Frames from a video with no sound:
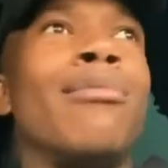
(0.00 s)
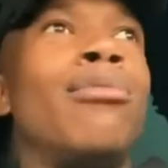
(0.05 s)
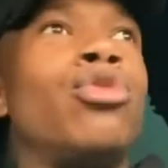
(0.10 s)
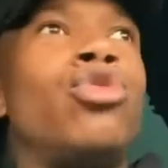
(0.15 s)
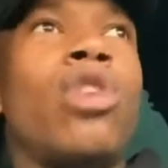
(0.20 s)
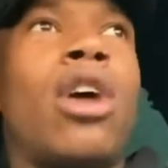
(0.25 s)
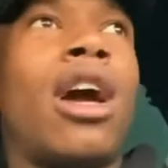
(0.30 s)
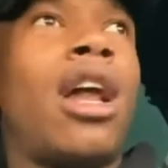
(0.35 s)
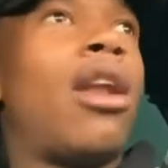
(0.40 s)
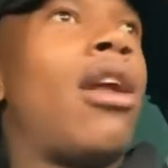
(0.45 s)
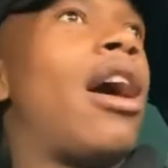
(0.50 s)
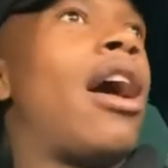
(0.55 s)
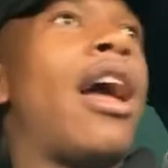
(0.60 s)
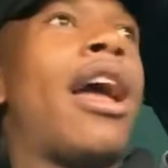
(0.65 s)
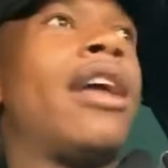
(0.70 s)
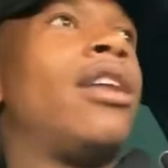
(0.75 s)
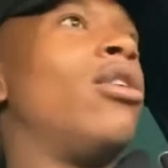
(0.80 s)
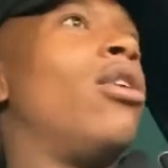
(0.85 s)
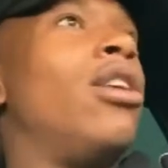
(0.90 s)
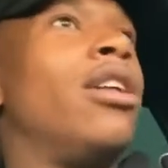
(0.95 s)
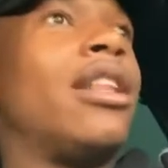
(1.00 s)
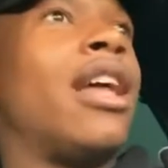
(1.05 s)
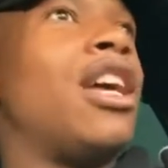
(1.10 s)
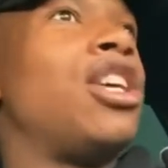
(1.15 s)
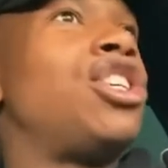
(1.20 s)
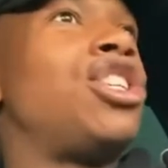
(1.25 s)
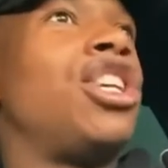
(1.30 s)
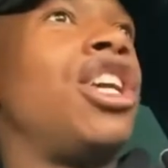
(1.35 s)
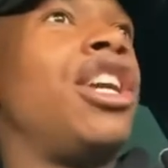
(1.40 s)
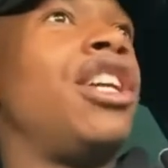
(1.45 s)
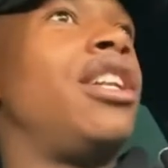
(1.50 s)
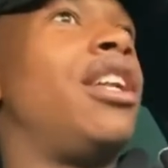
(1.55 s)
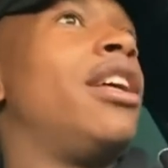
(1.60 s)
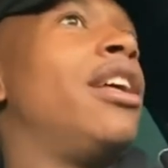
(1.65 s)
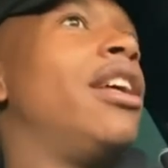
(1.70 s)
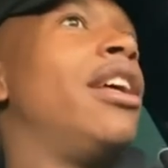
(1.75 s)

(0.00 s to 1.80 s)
bujala and all that shit